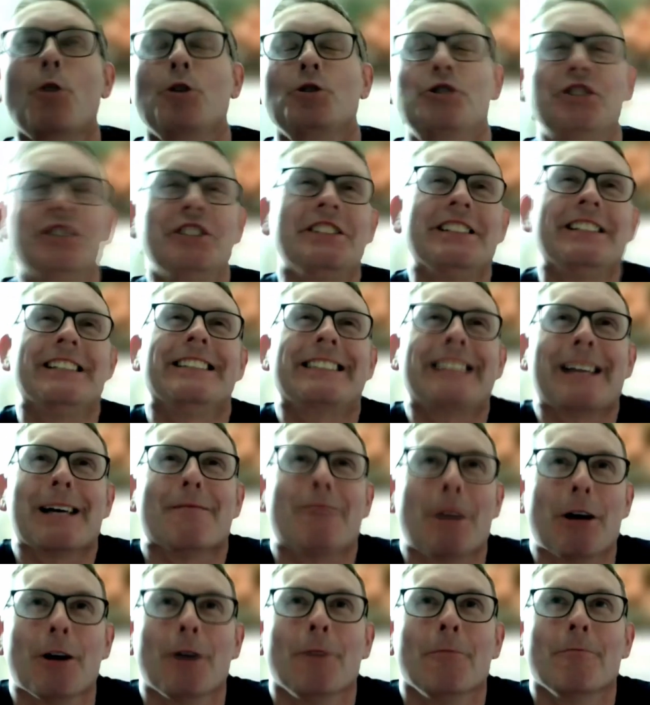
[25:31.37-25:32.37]
watching this,
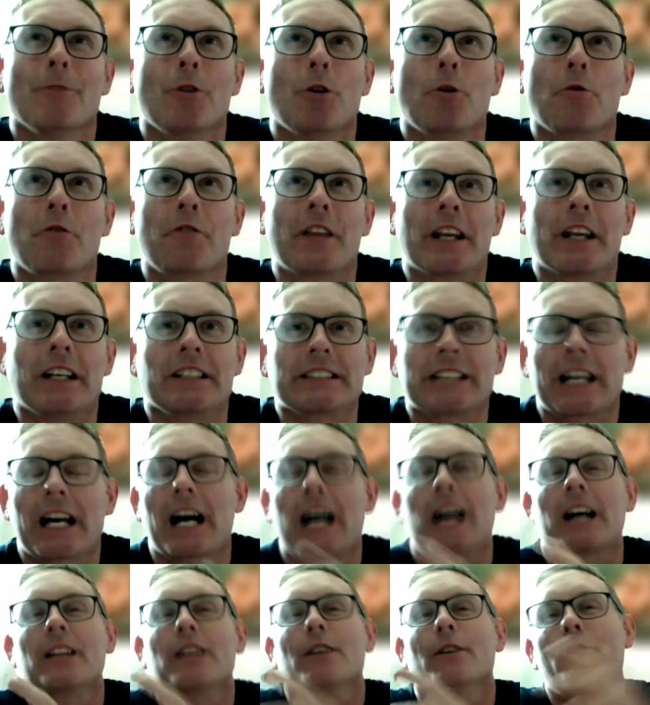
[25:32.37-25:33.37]
Emma, who thinks,
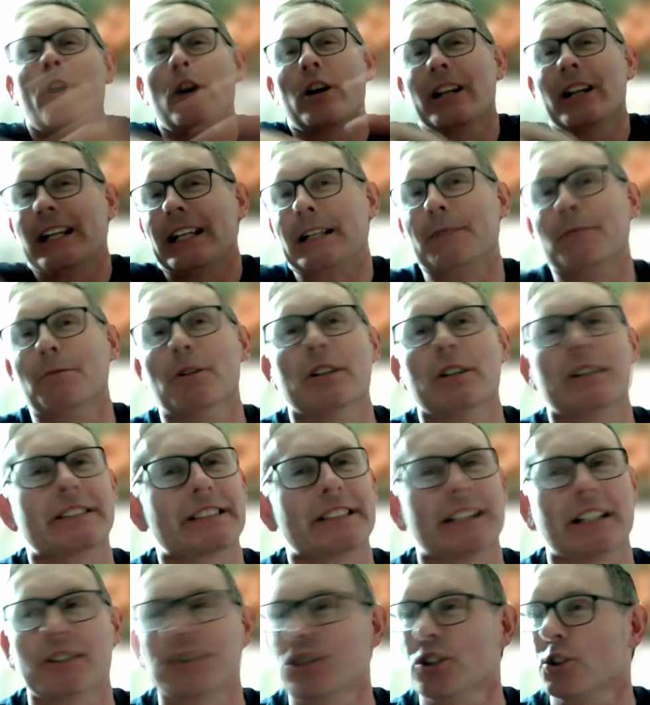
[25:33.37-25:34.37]
I love all animals
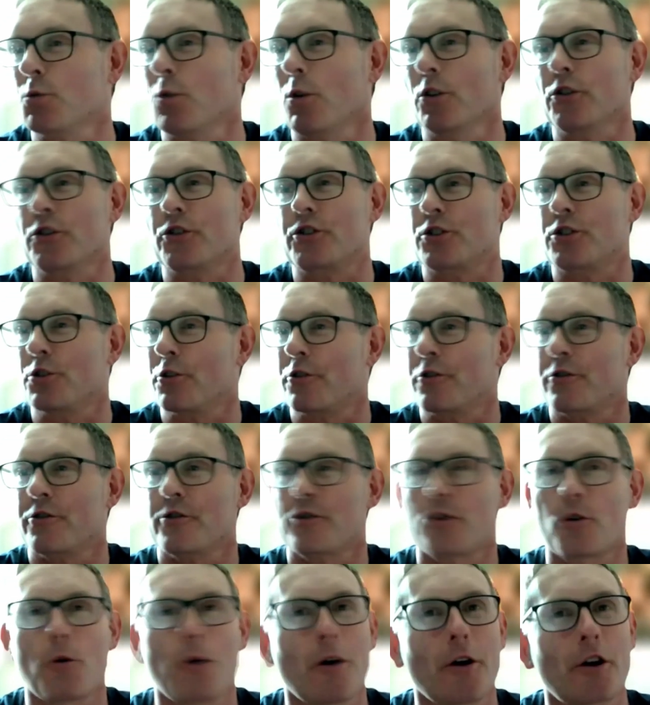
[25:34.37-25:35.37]
and I just want to
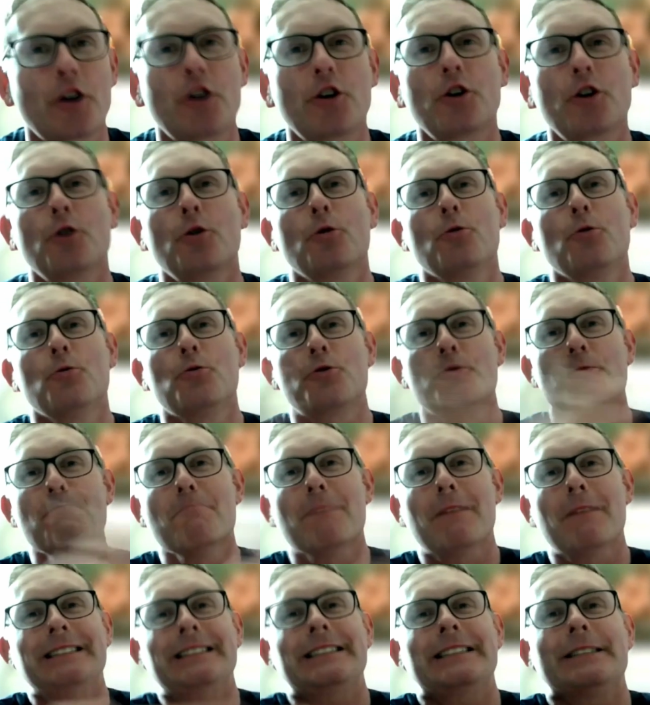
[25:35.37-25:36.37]
throw a huge,
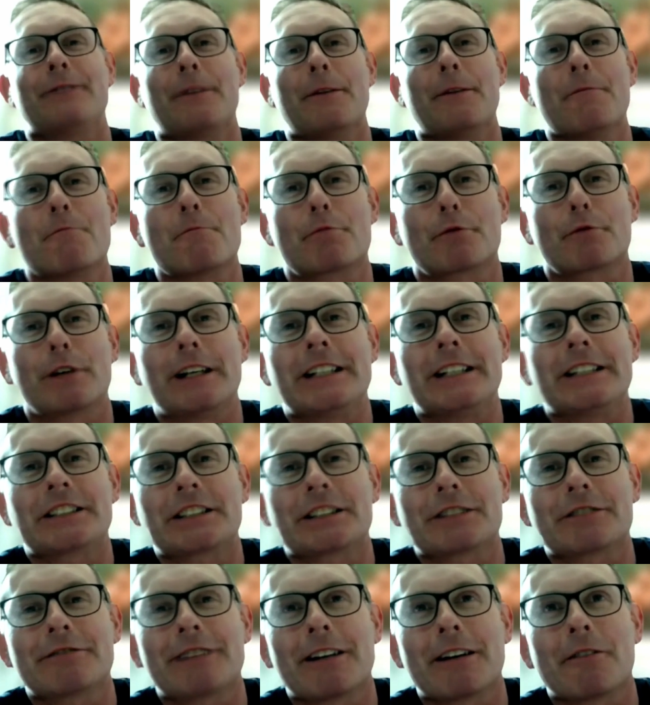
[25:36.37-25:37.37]
massive
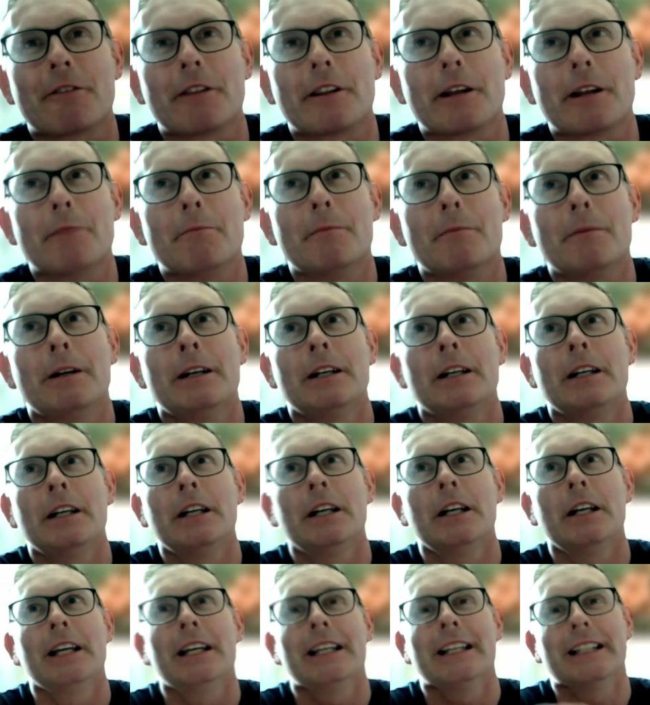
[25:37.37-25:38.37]
embrace around them.
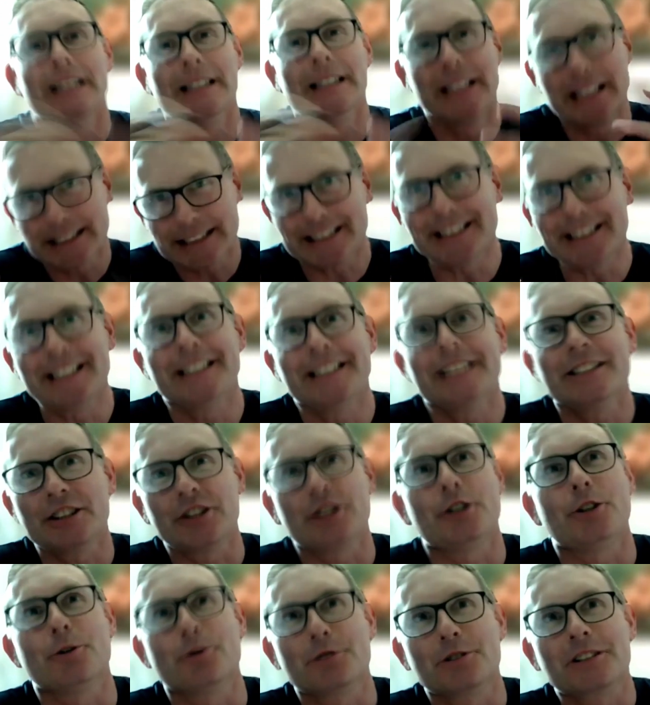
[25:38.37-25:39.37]
Listening
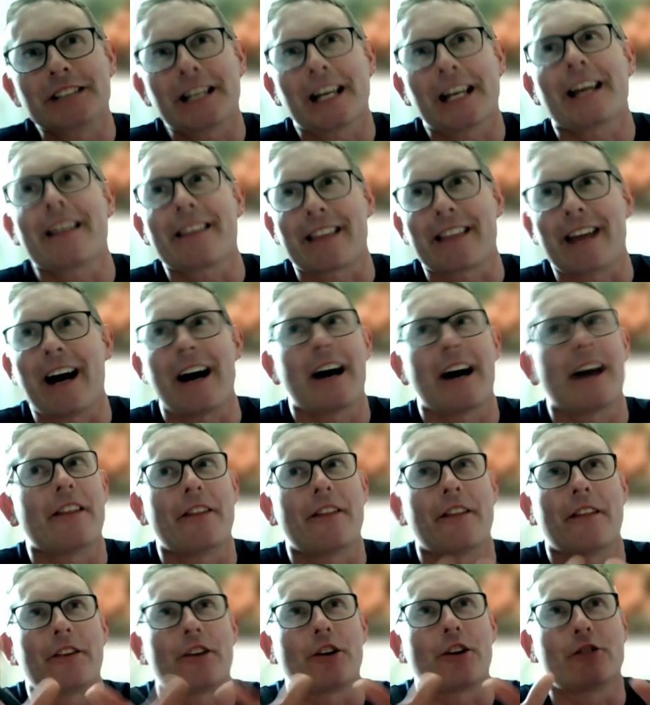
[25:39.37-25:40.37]
to you say that
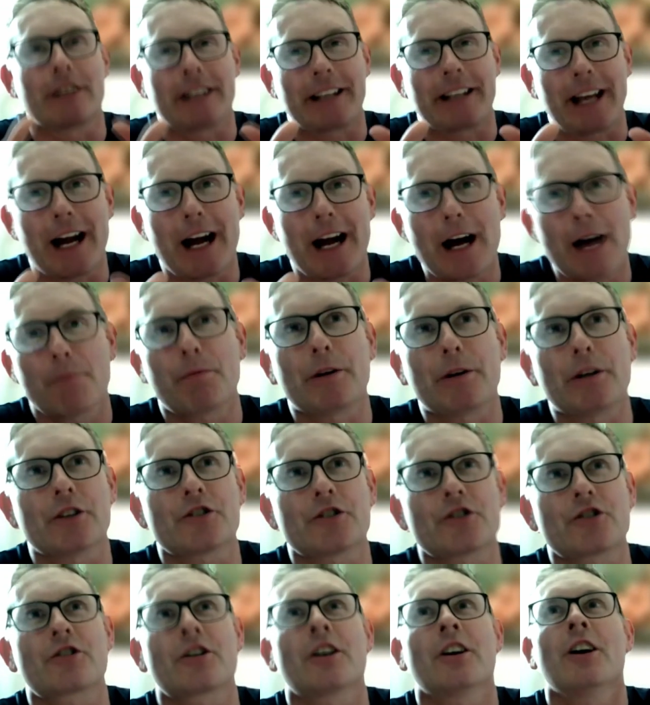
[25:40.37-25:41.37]
and you're at your
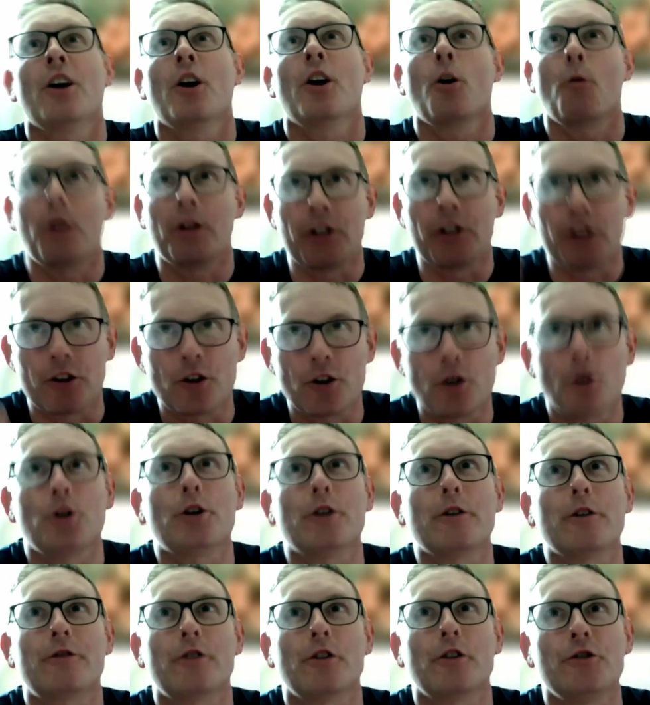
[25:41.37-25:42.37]
happiest when you know
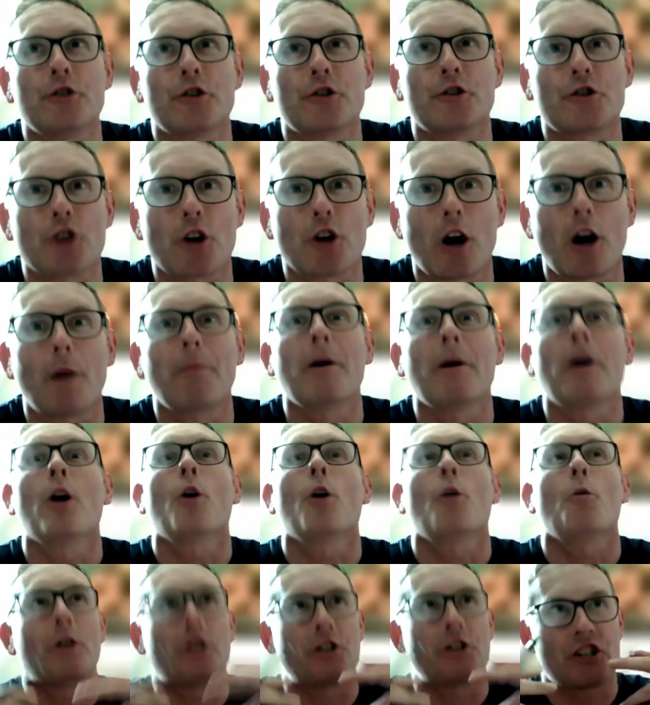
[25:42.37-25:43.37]
you've done your job,
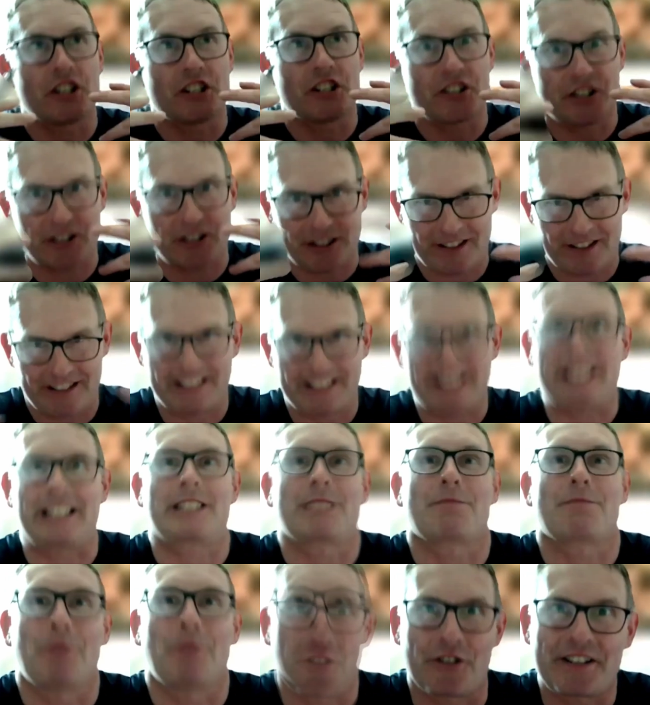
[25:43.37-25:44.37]
which is
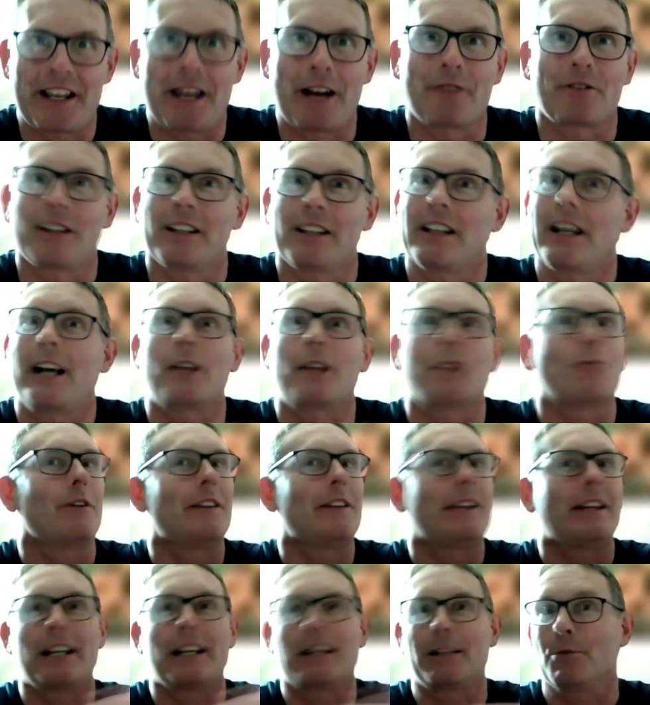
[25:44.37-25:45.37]
six months down the line
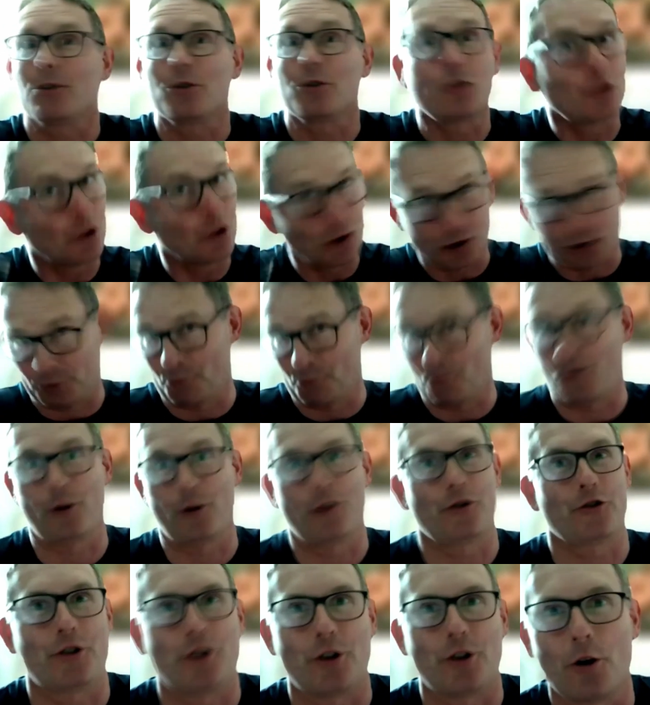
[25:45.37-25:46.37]
when the animal doesn't
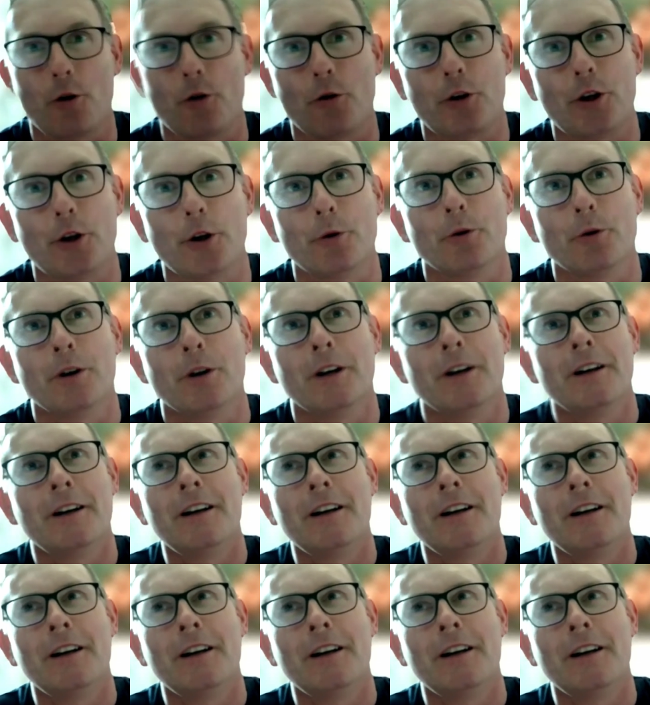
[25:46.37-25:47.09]
want to know you.